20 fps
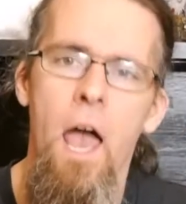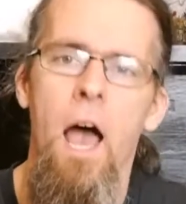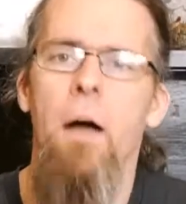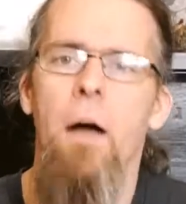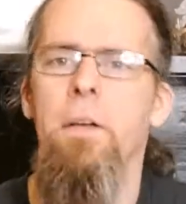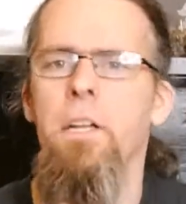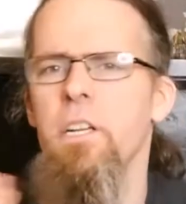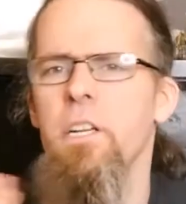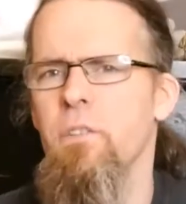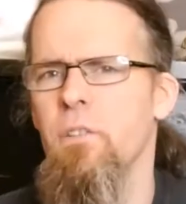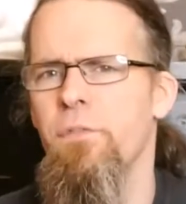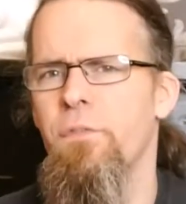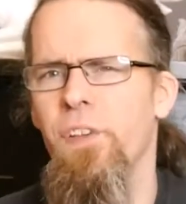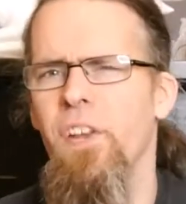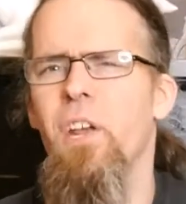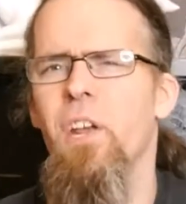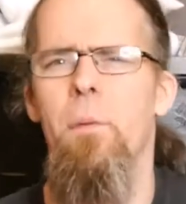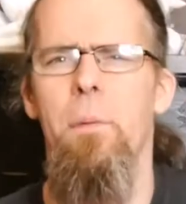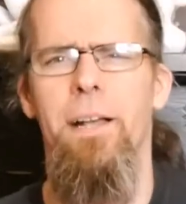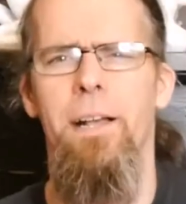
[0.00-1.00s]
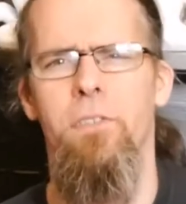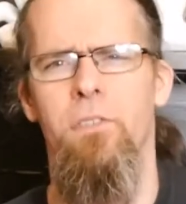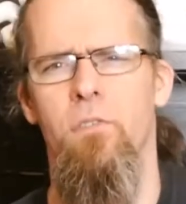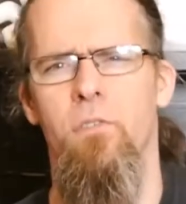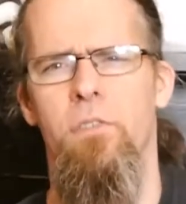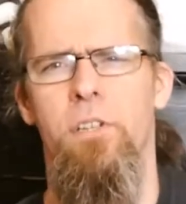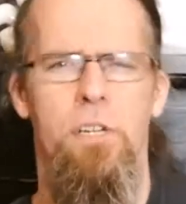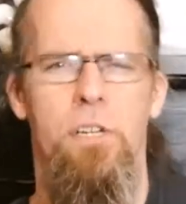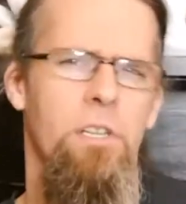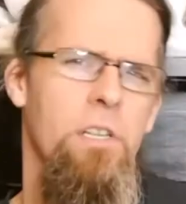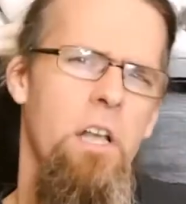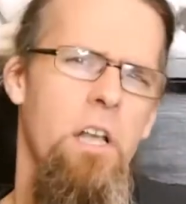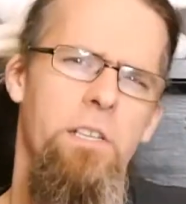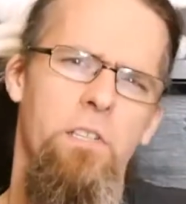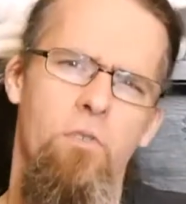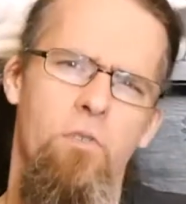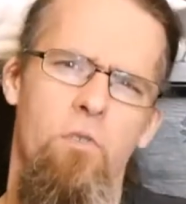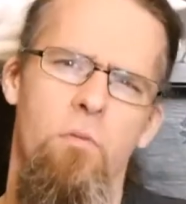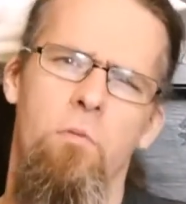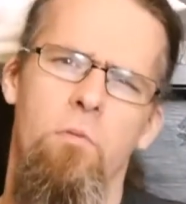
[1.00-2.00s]
I'm going to do a video about storage because I
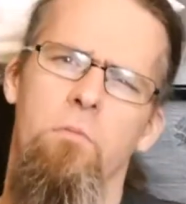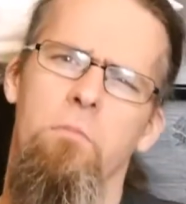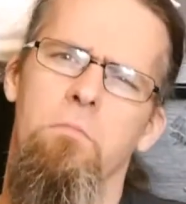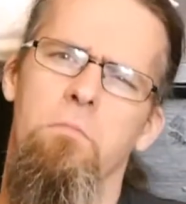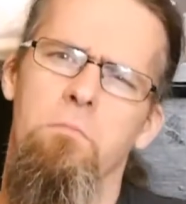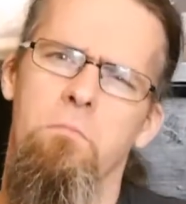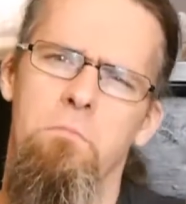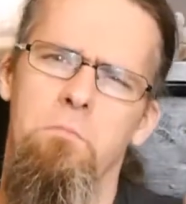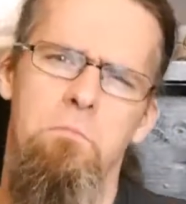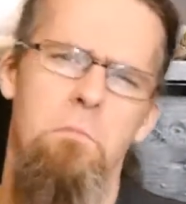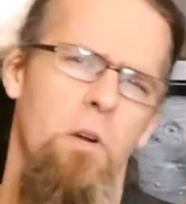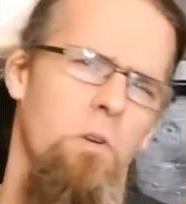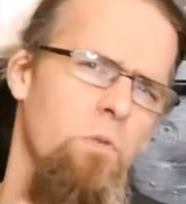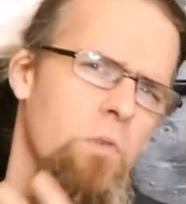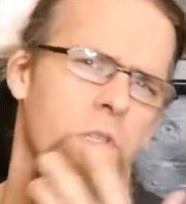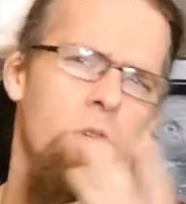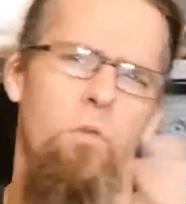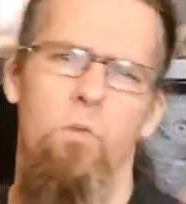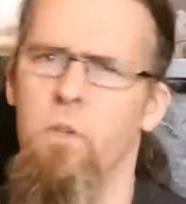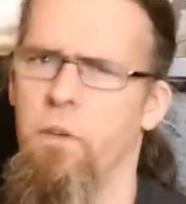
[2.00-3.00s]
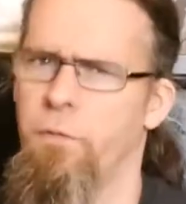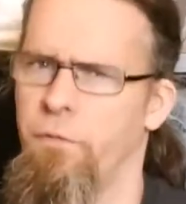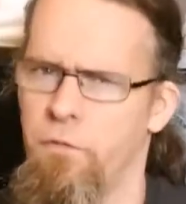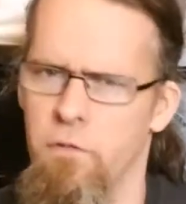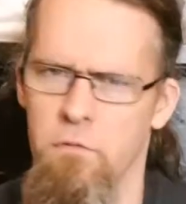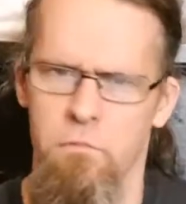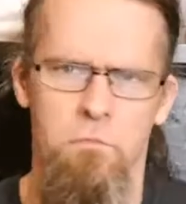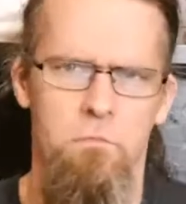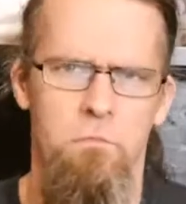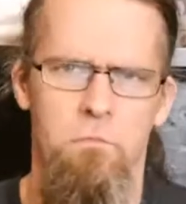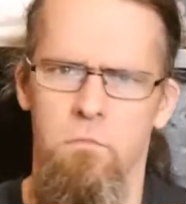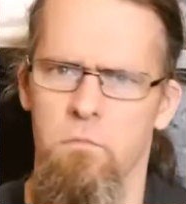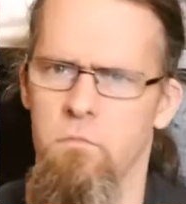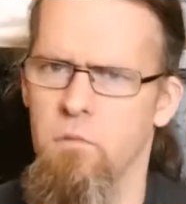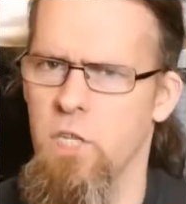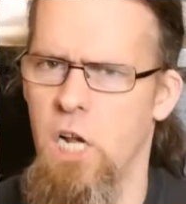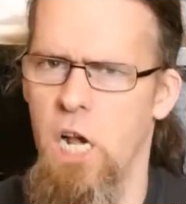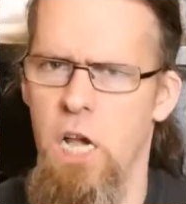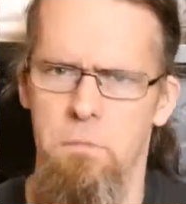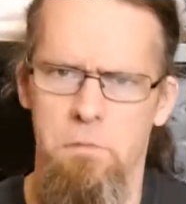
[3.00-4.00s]
store models in all different
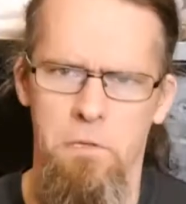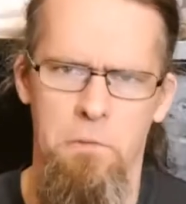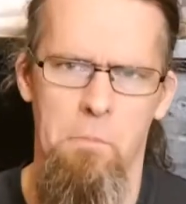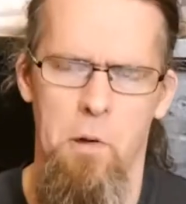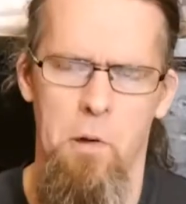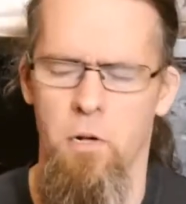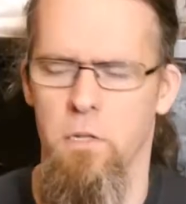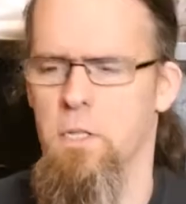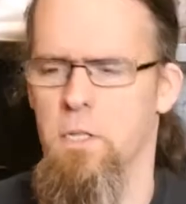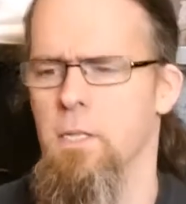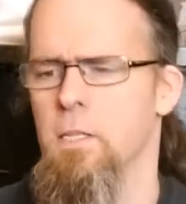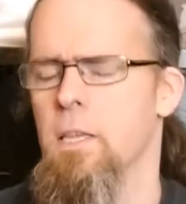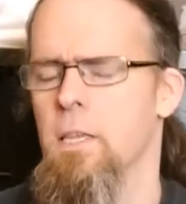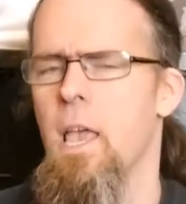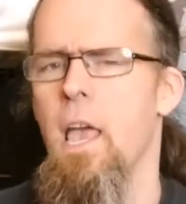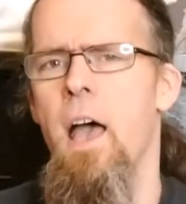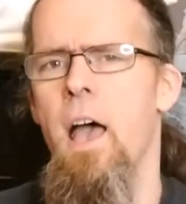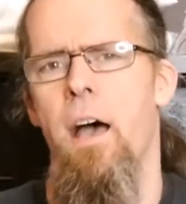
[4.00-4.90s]
types of boxes.